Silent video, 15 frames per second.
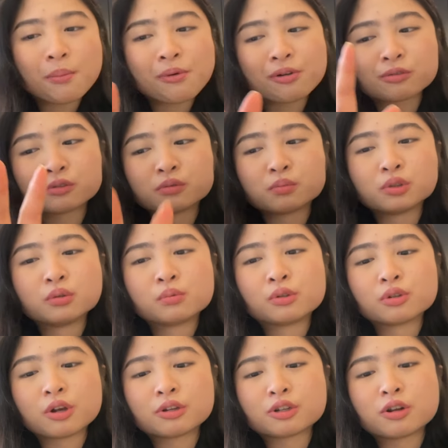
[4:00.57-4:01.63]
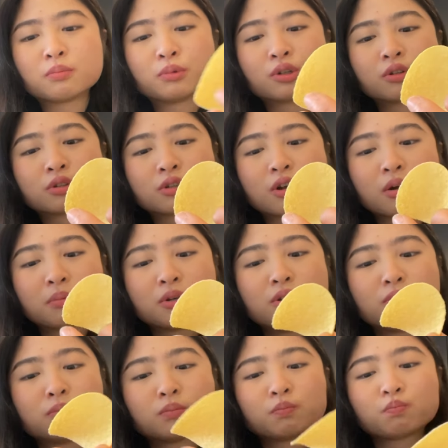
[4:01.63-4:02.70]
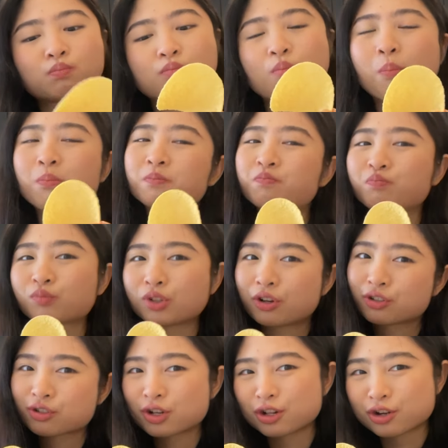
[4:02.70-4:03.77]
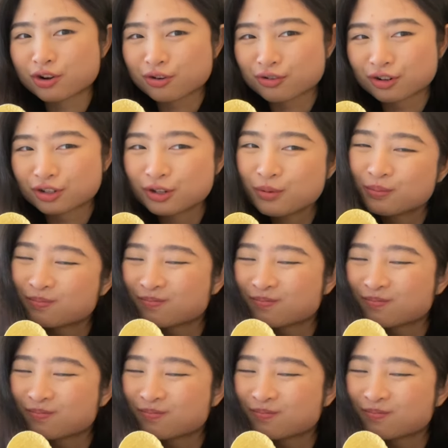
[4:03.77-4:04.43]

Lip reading: I'm not gonna be able to attend because I'll be in Australia already.